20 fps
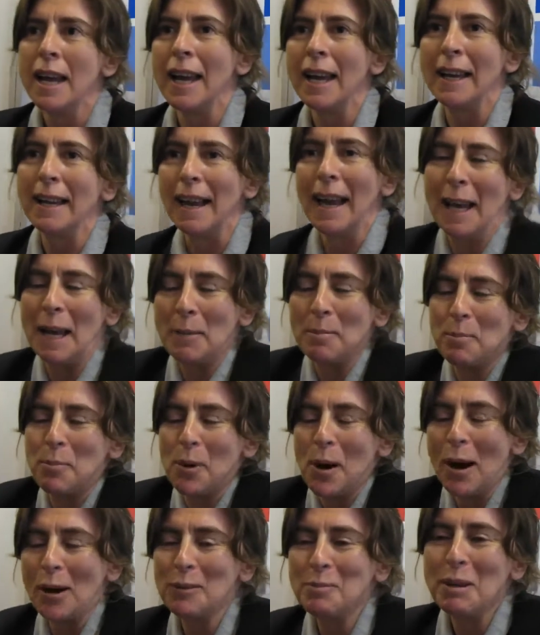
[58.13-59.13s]
and, and I'm
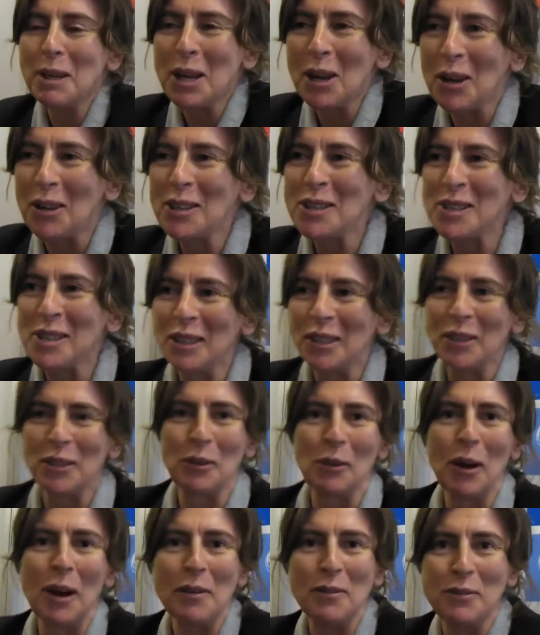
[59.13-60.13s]
proud because uh, you
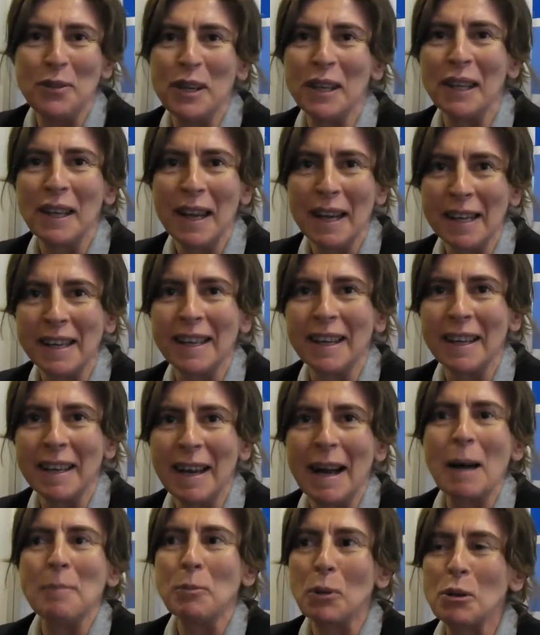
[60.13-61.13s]
know I feel like
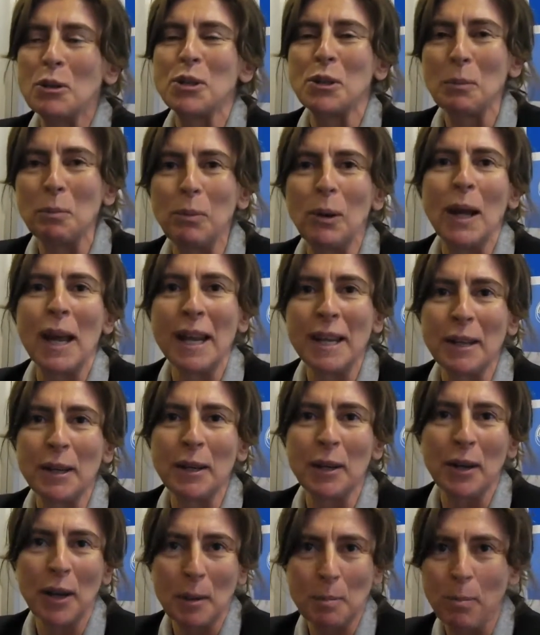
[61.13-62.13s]
uh, I'm also playing
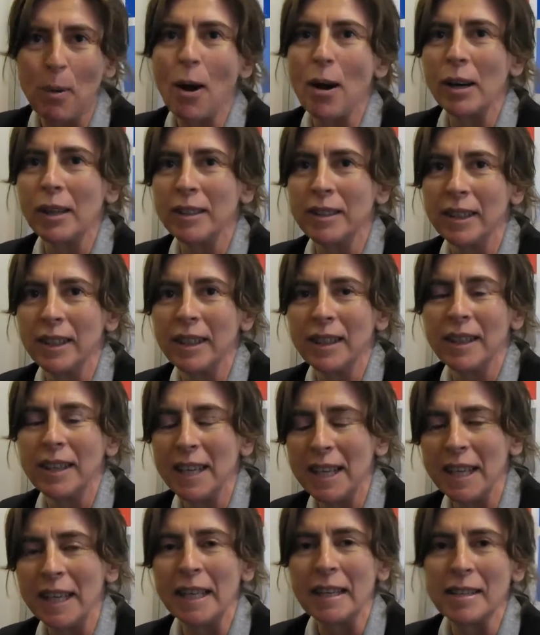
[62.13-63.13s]
a, a part uh,
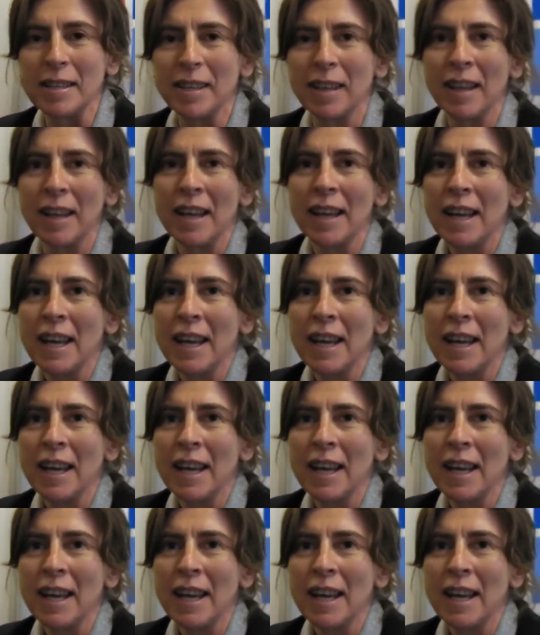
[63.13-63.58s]
in yeah. it.